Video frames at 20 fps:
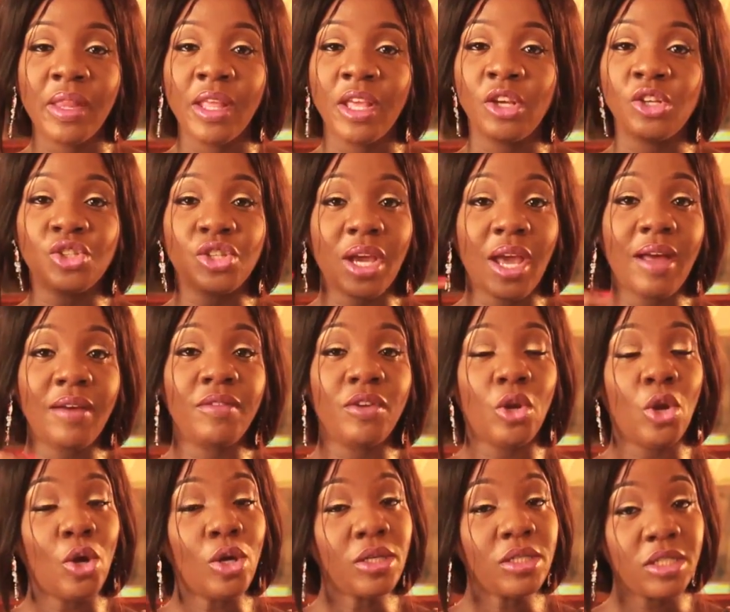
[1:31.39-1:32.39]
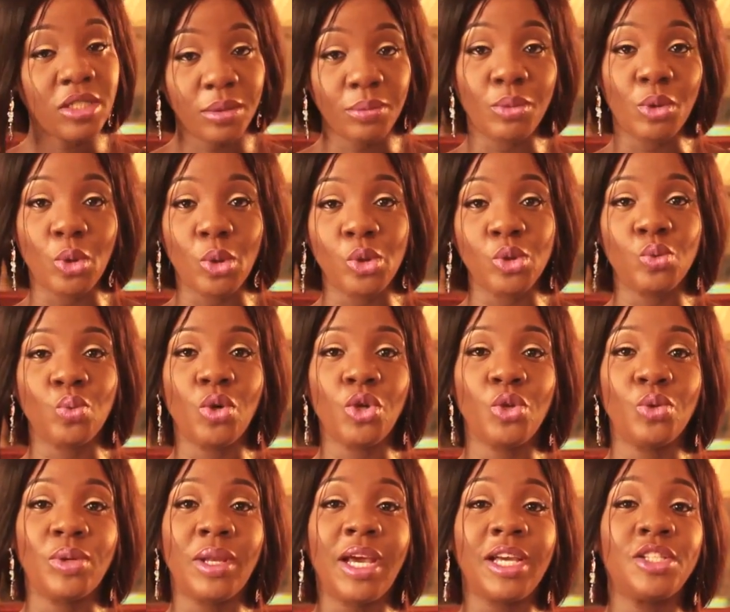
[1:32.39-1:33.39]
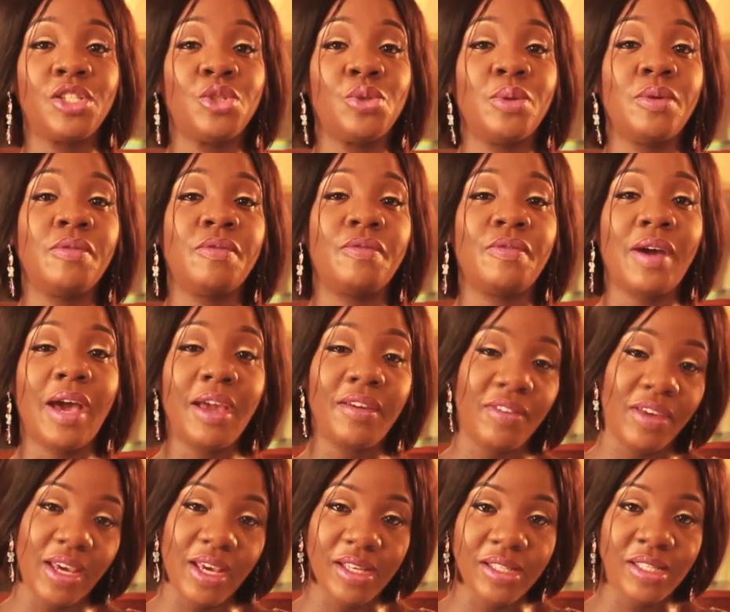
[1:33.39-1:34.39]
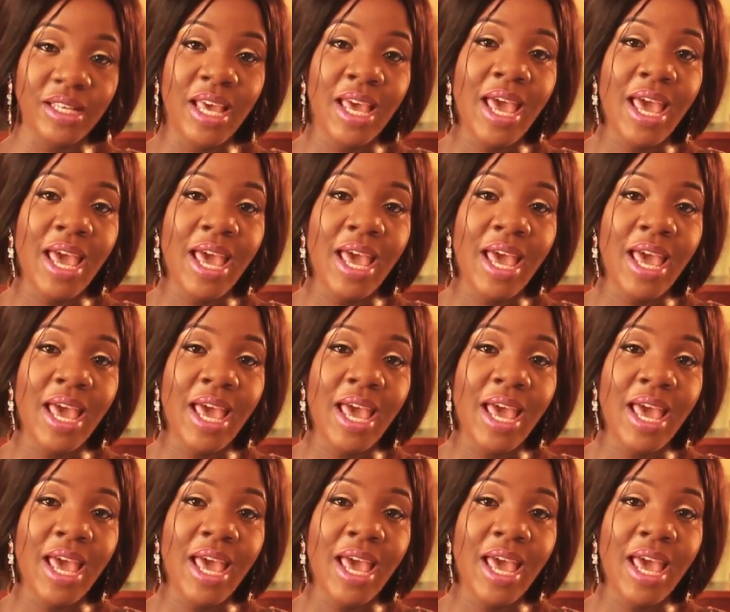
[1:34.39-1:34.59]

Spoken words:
You should have long-term goals, what you like to do in 5 years.